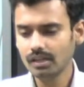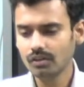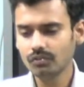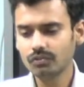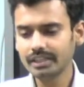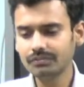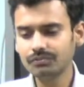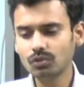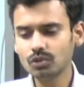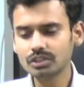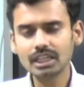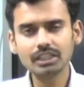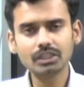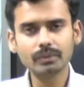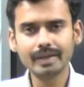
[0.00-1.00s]
5 4s
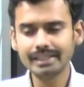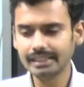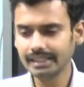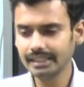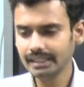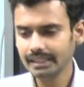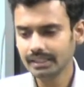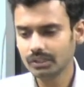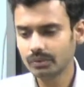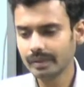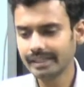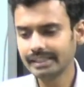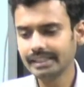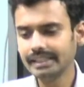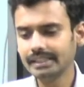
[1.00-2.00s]
are 20,
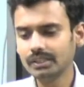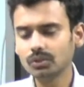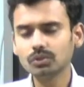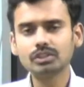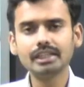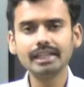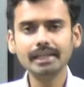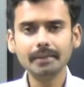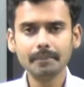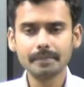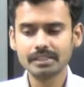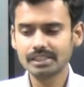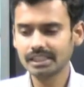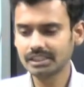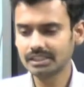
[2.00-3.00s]
20 into 3,
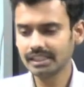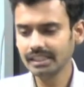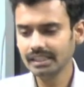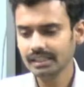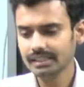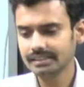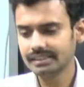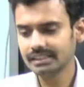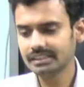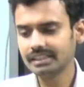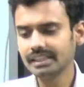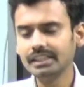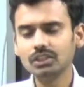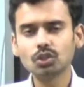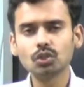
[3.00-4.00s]
60, 60
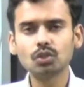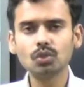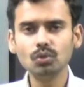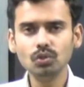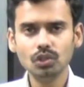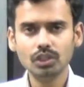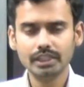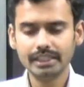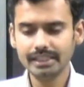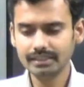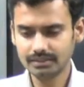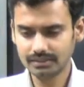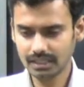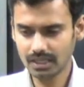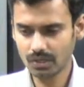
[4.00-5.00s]
into 2
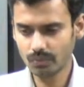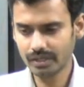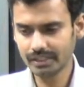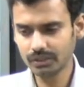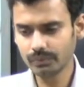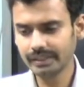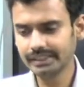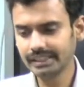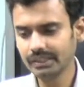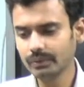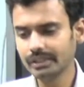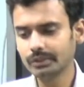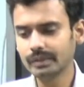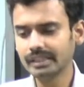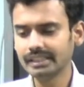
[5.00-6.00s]
is 120,
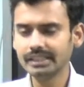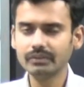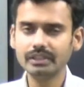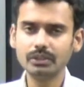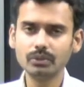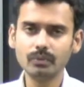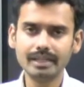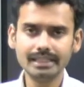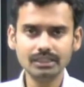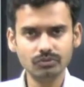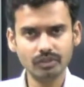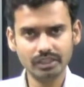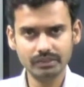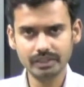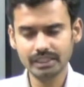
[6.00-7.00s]
120 into 1 is
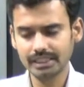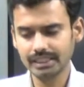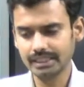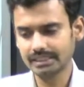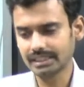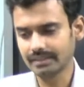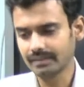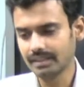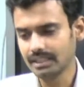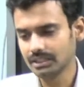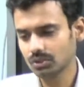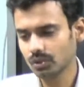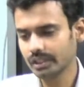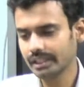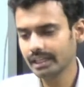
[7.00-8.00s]
120 itself.
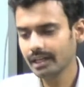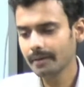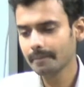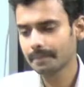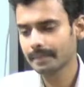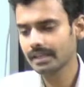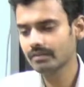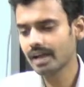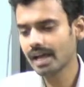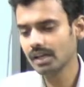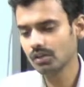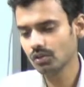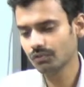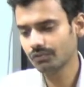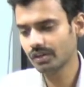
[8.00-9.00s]
So here the
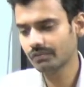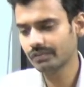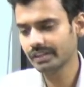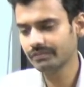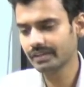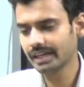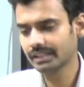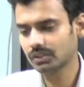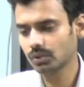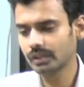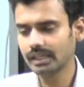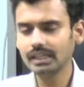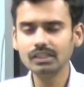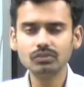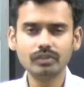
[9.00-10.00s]
value of 5
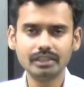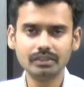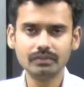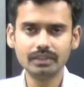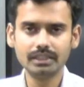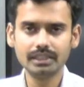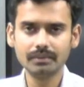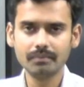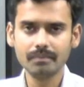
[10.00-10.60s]
factorial is 120.